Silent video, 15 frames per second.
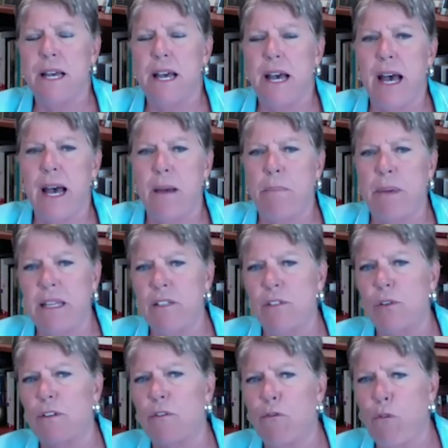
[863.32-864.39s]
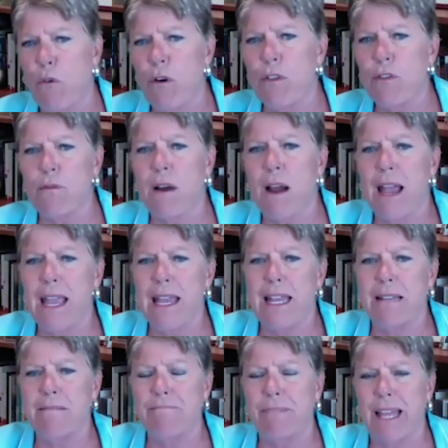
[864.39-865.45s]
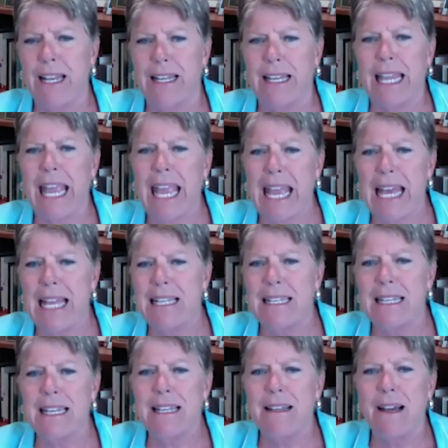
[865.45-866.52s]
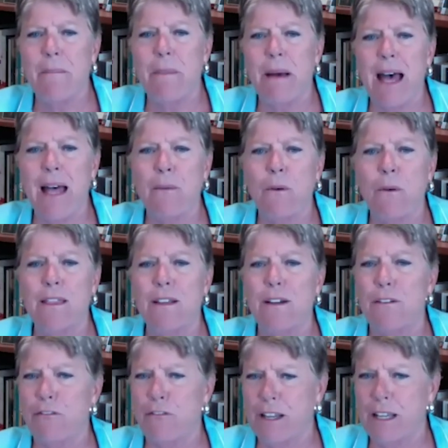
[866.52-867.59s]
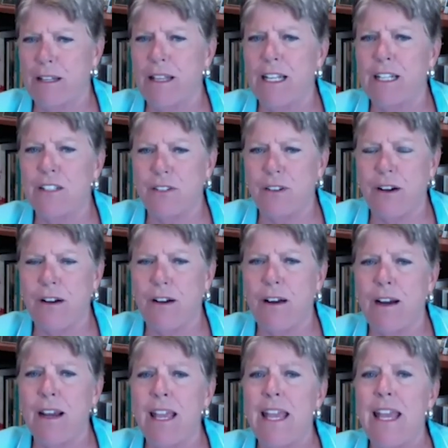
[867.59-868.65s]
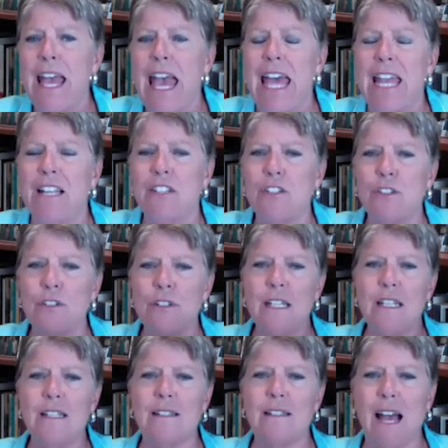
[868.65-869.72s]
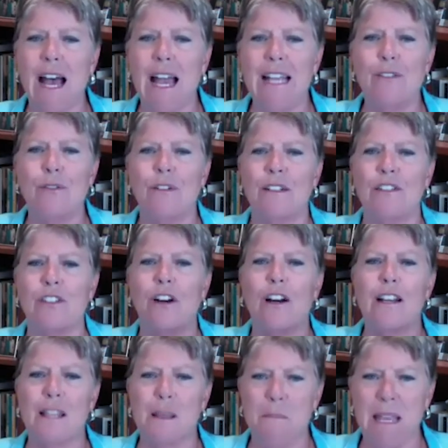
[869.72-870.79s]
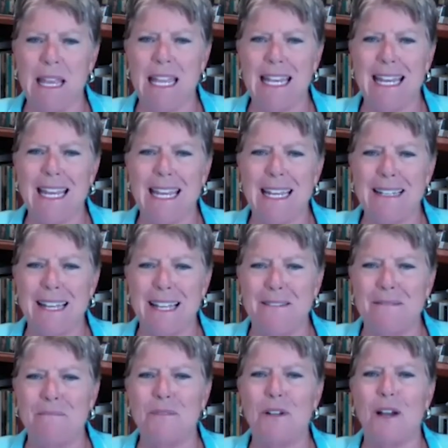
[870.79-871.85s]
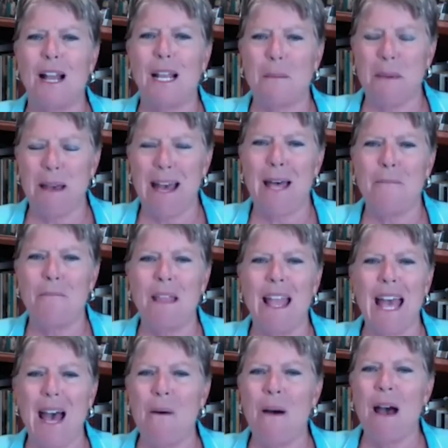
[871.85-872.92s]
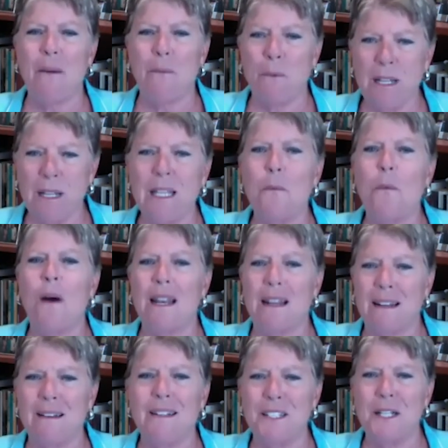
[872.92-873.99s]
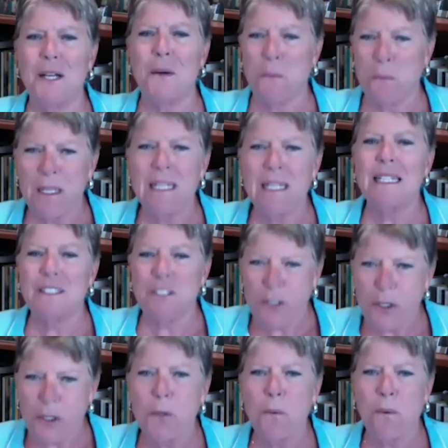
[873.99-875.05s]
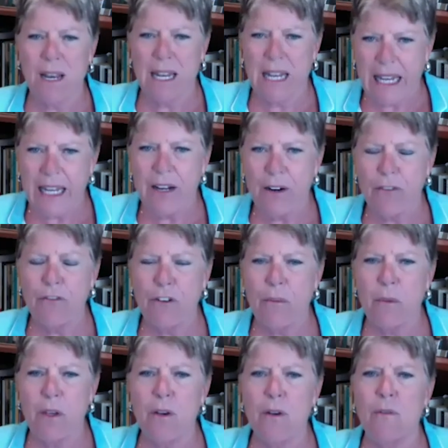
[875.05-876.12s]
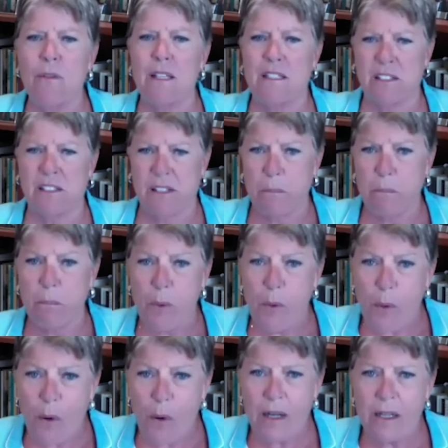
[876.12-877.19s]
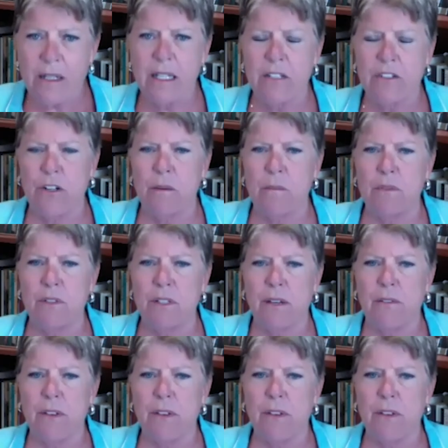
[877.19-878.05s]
uh, be sort of forthright and, and candid about what their feelings are. And as soon as I sort of start the meeting and talk about how I really want to, you know, really do want to hear from you, this is important in terms of